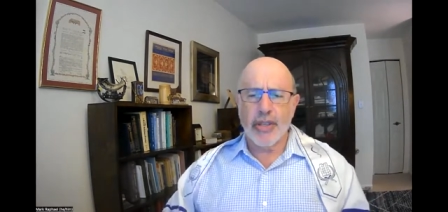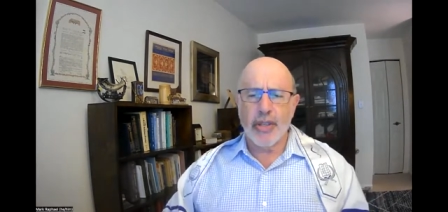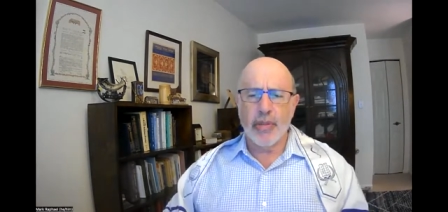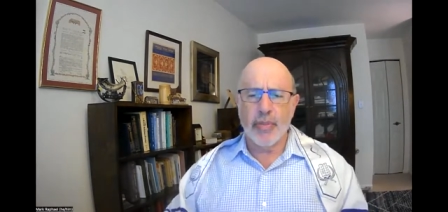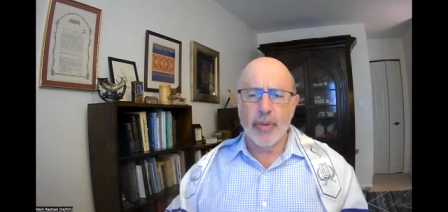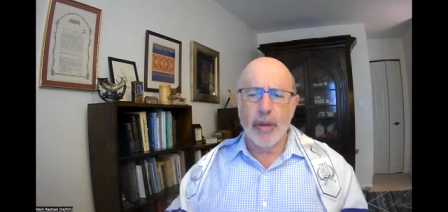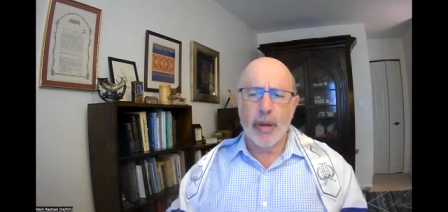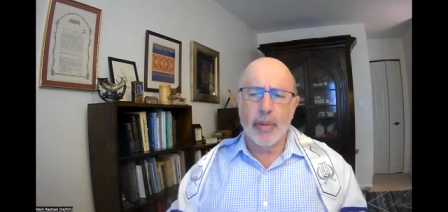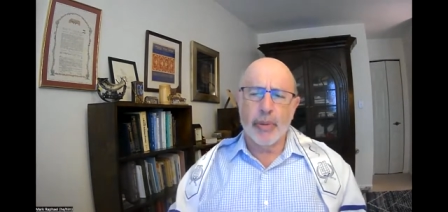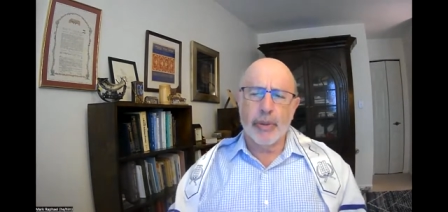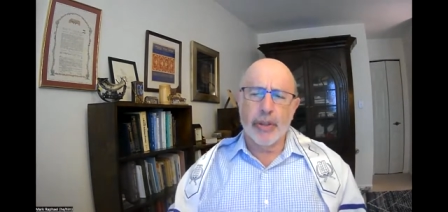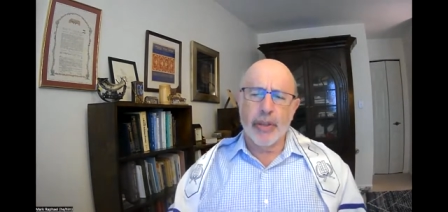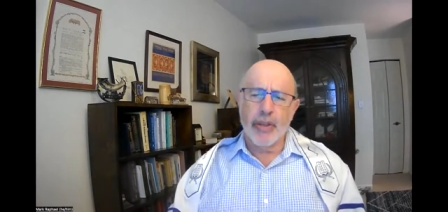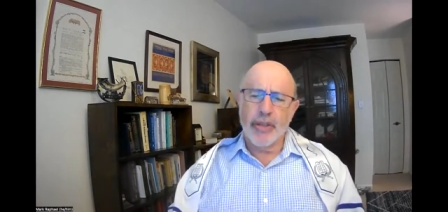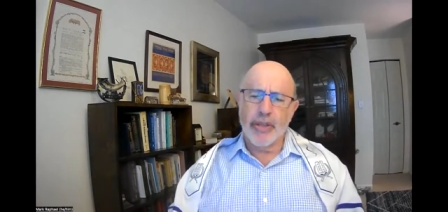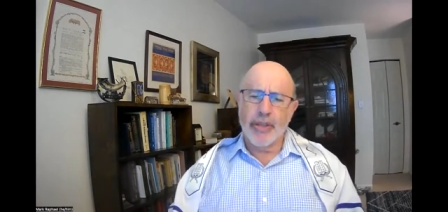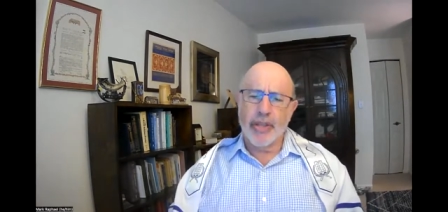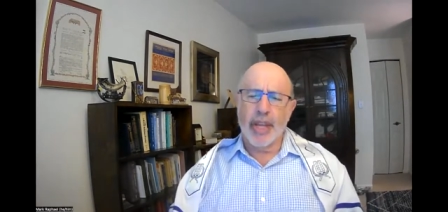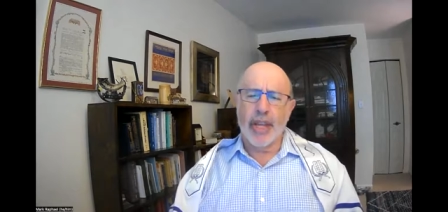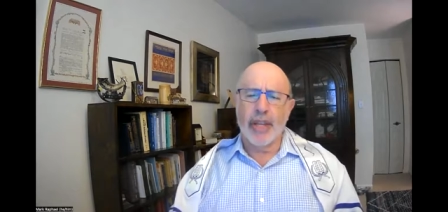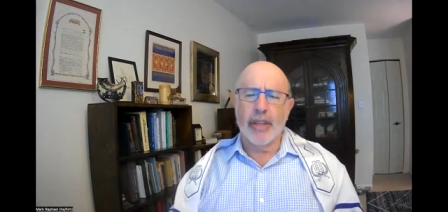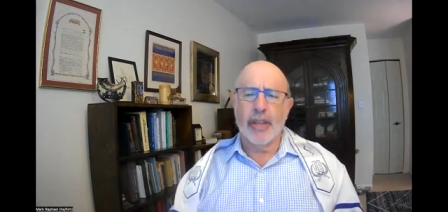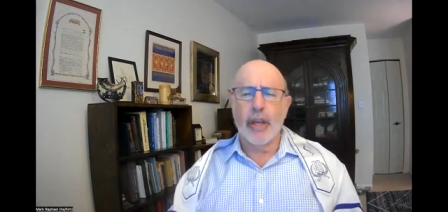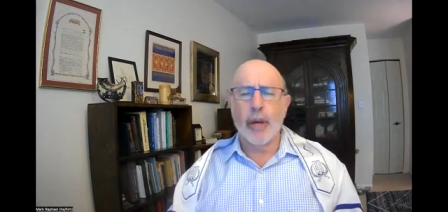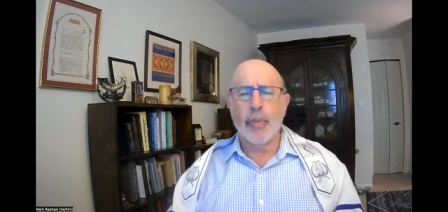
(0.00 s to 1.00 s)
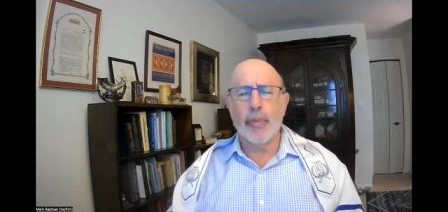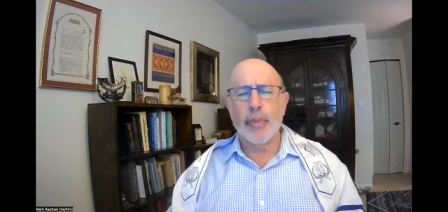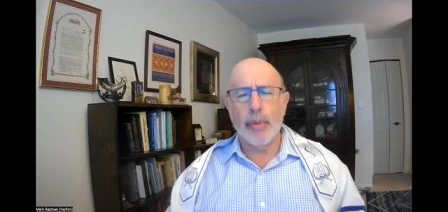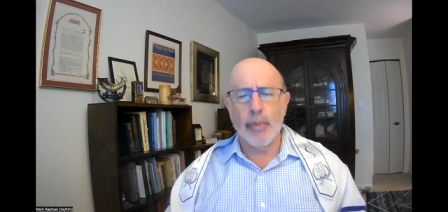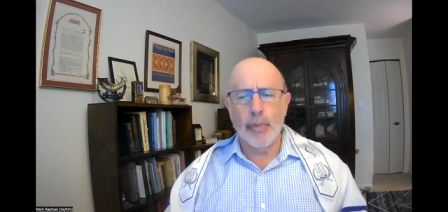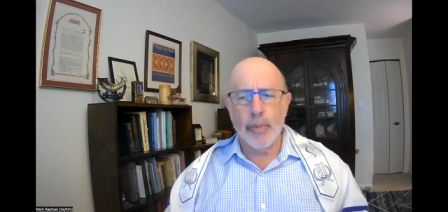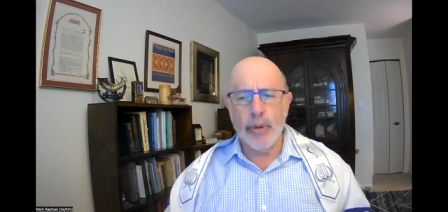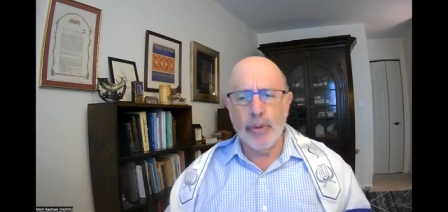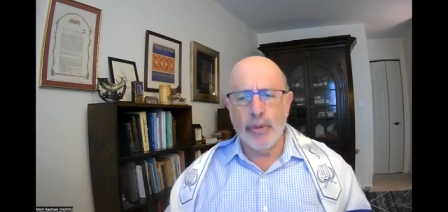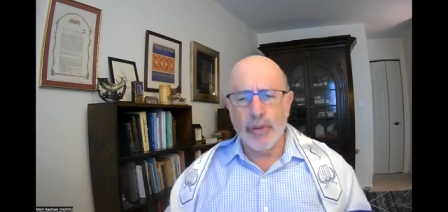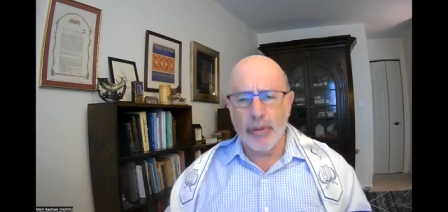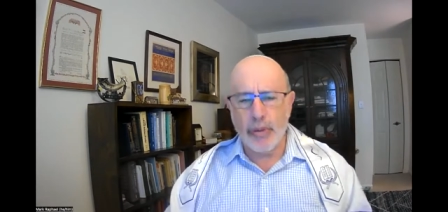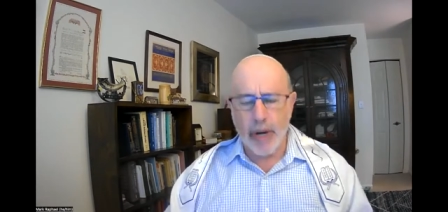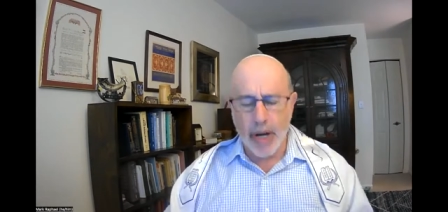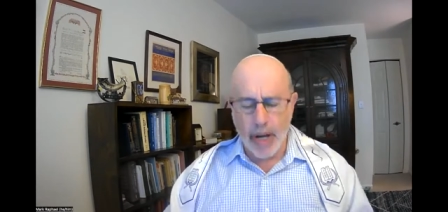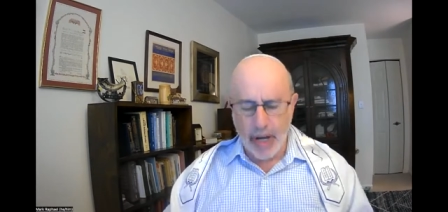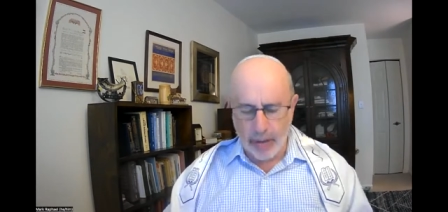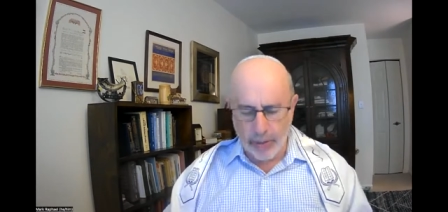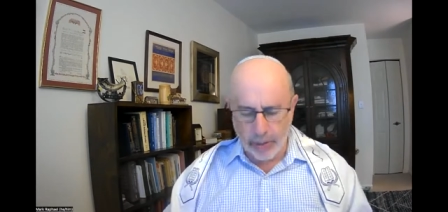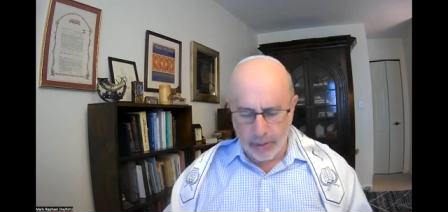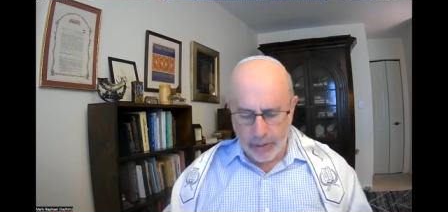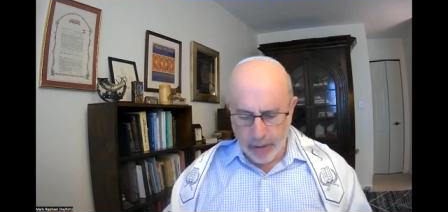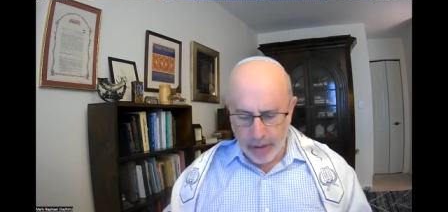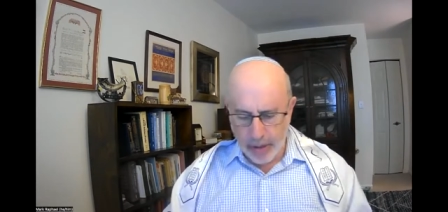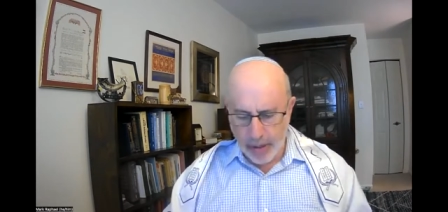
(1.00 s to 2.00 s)
to be able to stand up and move
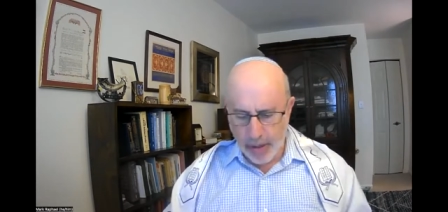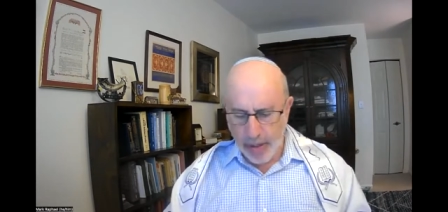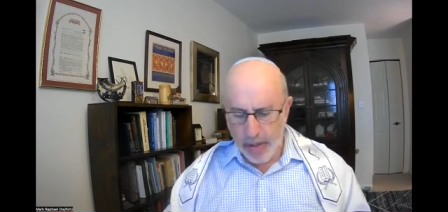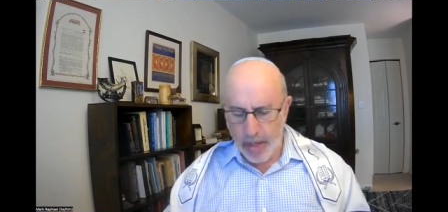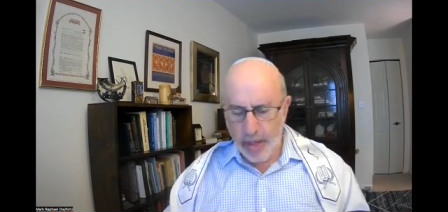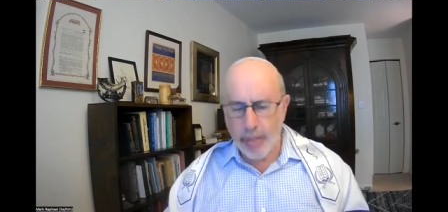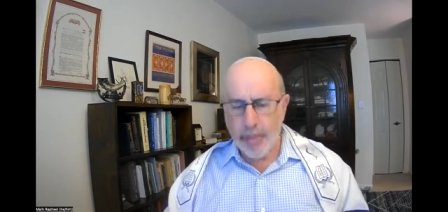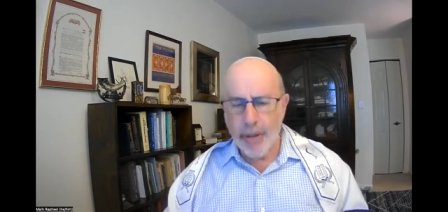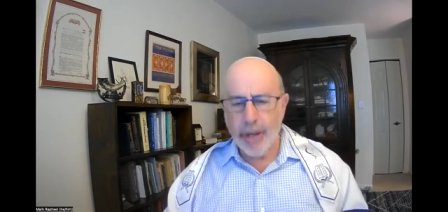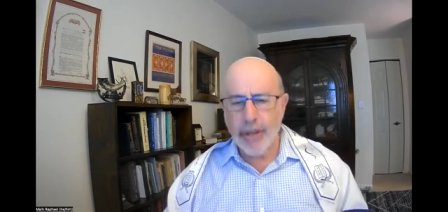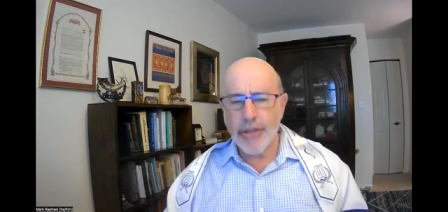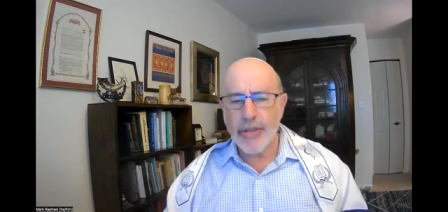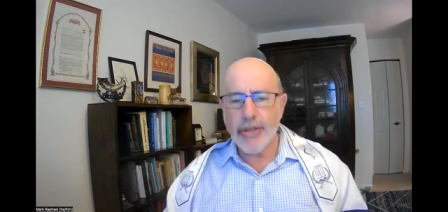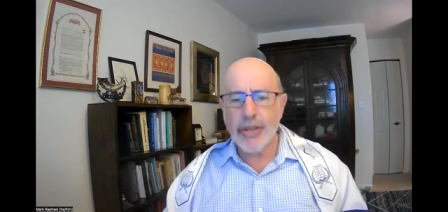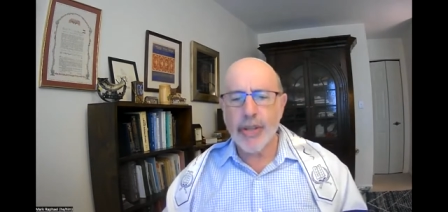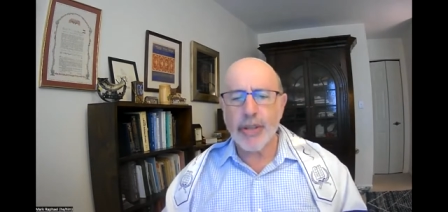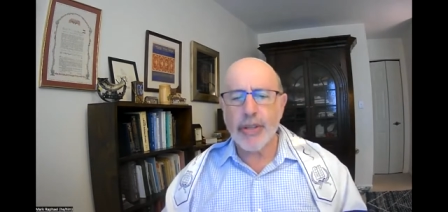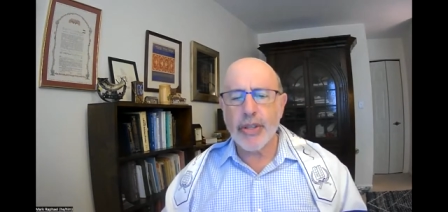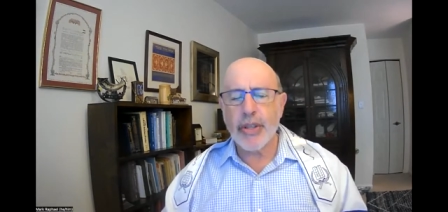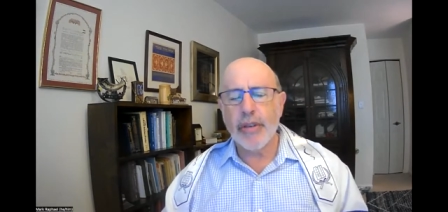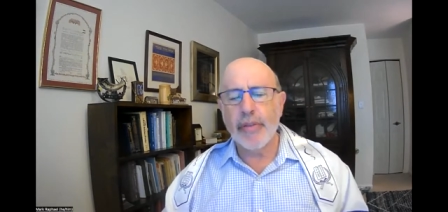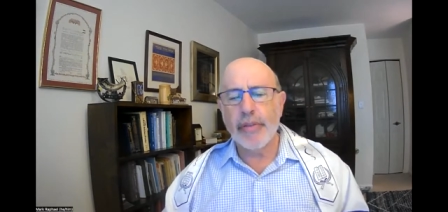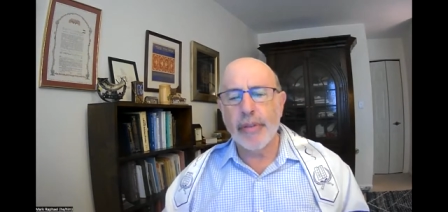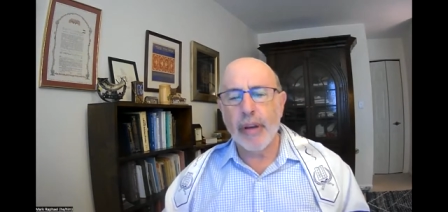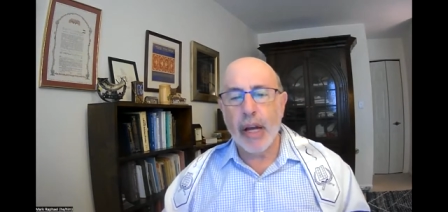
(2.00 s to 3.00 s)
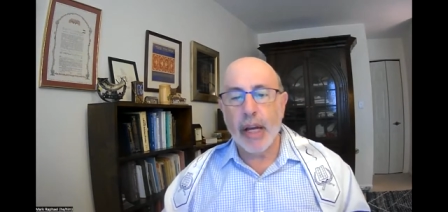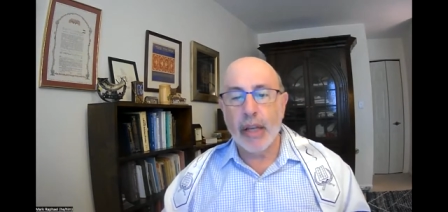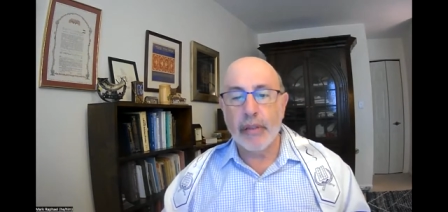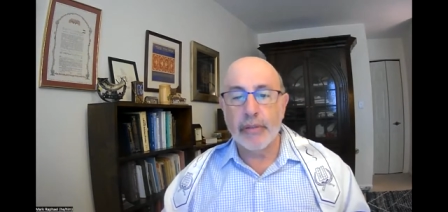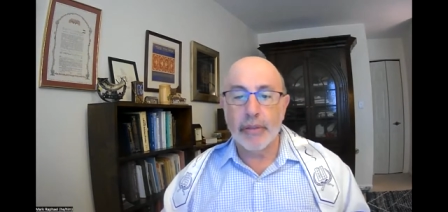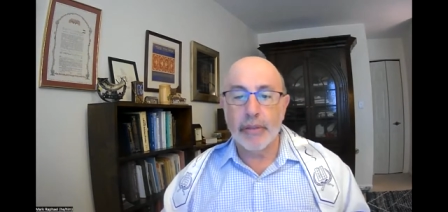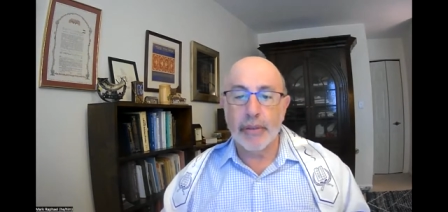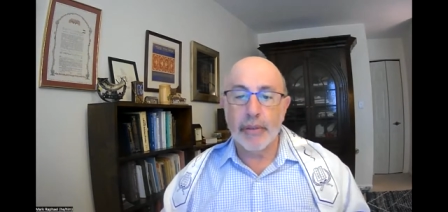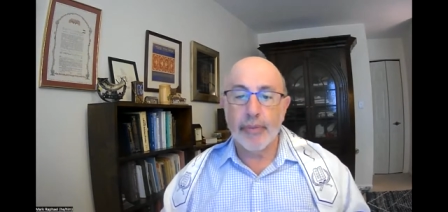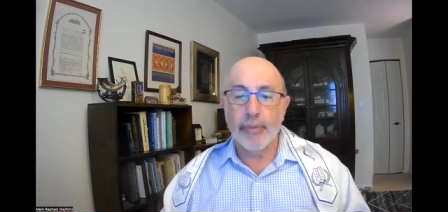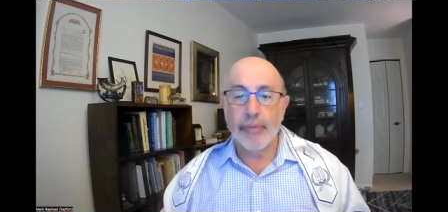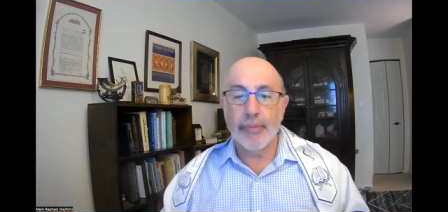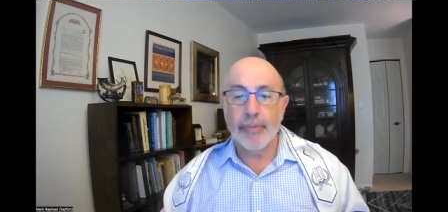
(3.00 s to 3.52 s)
around. Page 65.